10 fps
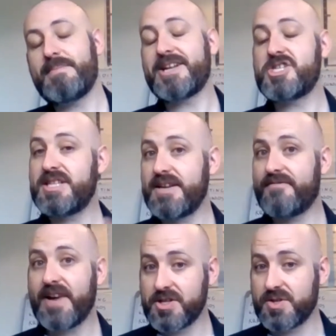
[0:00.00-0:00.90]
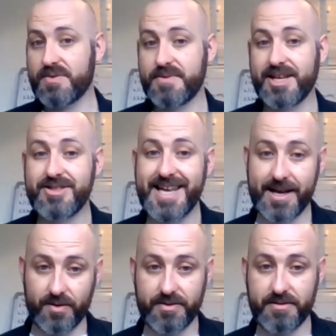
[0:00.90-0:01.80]
Imagine the Avengers without
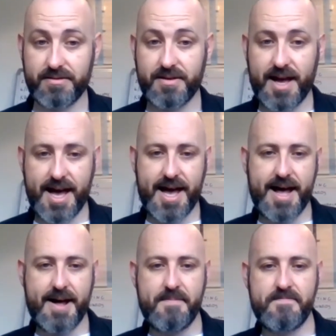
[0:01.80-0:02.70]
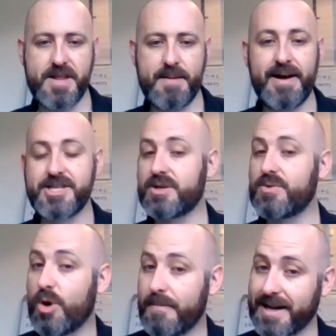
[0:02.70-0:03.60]
Thanos. Imagine
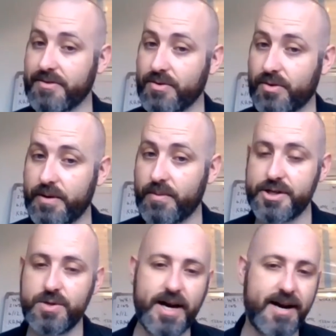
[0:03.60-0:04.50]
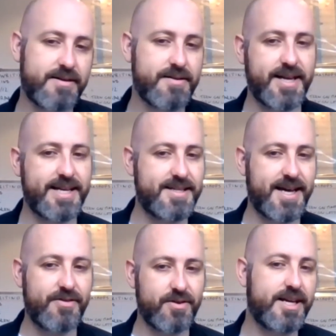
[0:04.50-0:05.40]
a romance story where two characters get
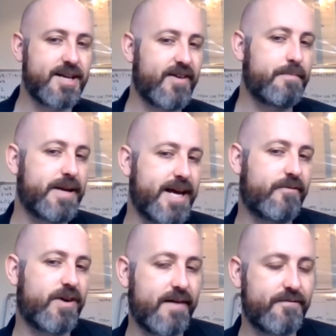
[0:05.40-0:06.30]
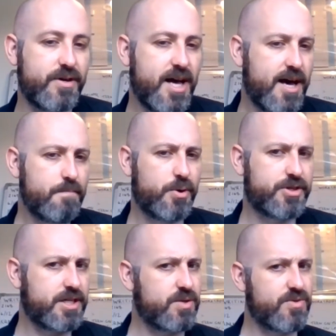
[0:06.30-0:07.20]
together and live happily ever after,
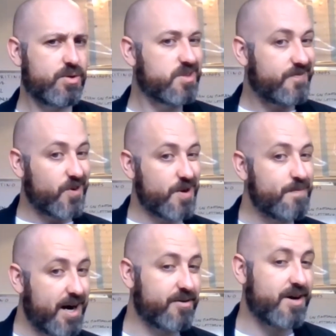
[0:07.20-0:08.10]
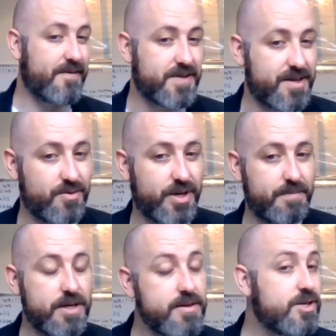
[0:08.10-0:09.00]
but they do so in the first paragraph of the story
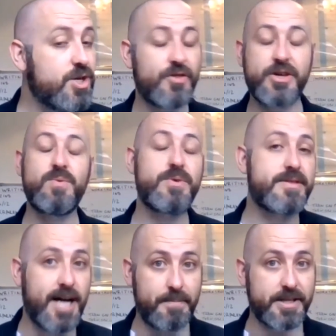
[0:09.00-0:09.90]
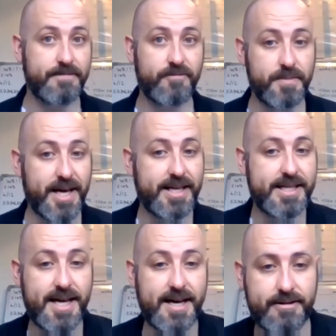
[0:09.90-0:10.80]
because nothing was stopping them from getting
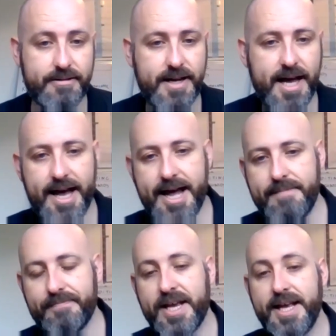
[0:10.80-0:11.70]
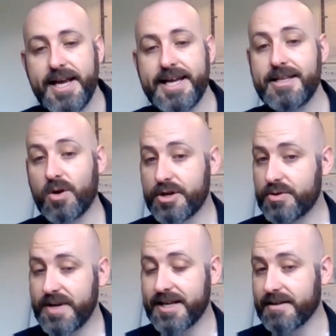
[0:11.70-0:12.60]
together. In The Lord of
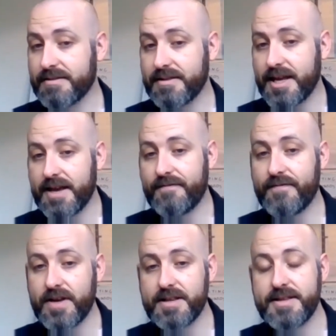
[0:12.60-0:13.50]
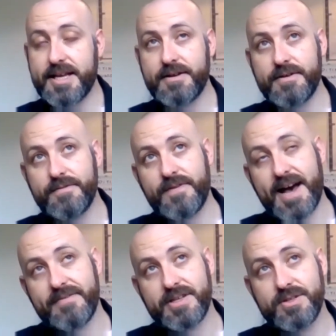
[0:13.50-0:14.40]
the Rings, if instead of
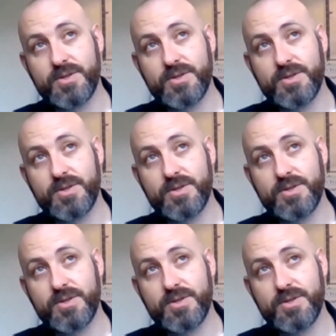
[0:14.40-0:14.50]
having